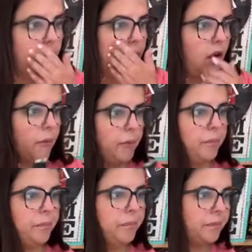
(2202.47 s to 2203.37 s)
There we go.
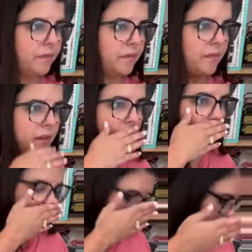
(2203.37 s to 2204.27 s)

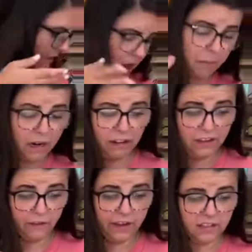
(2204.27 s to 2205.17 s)
Leave that. I'm gonna
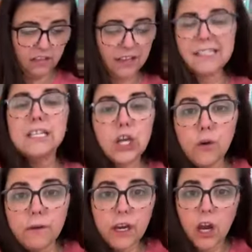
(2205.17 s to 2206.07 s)
leave it because it's a
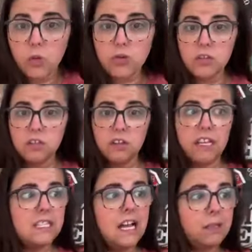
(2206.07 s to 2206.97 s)
goofy ghost.
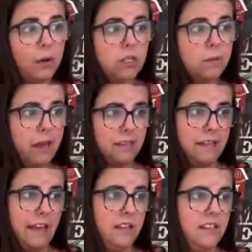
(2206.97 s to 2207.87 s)
It's not supposed to make
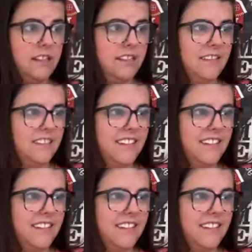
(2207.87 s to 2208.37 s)
sense.